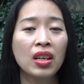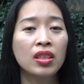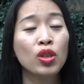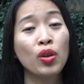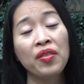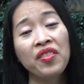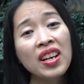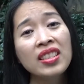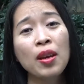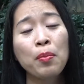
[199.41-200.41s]
So the
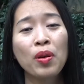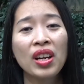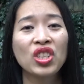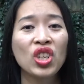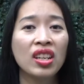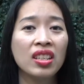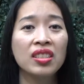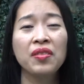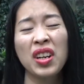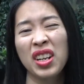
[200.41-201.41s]
first impression is
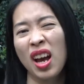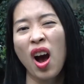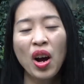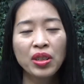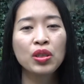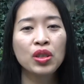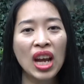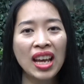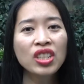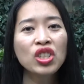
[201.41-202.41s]
very hard to
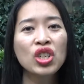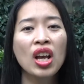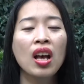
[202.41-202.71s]
change,